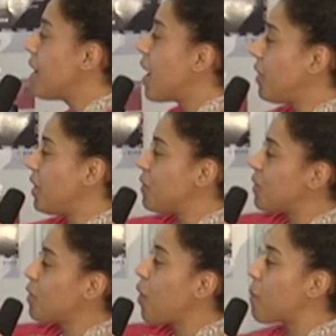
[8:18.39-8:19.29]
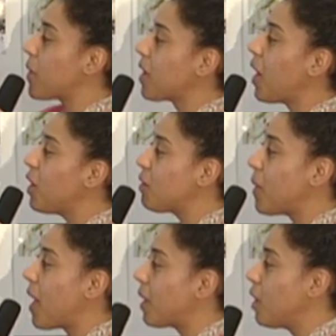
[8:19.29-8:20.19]
And then at the top, a coloured
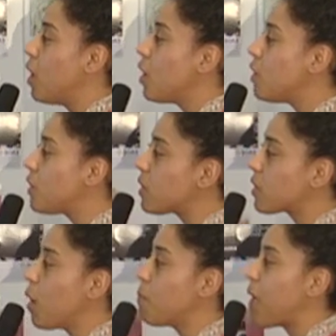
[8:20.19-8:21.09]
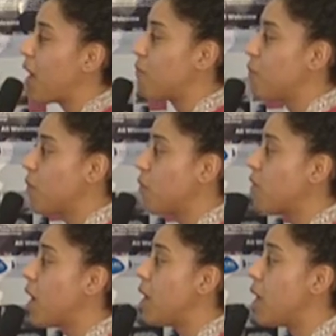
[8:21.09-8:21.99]
man who'd just come back from
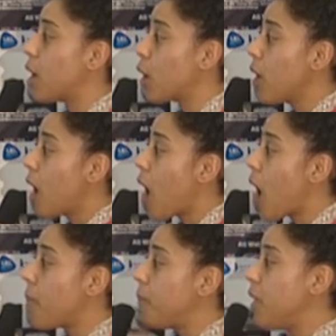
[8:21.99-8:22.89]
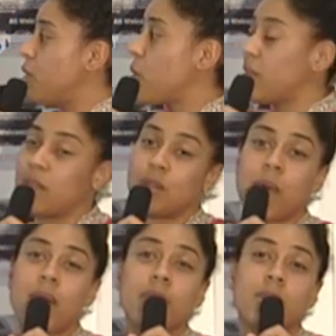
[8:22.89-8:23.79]
Australia in the Western Mail.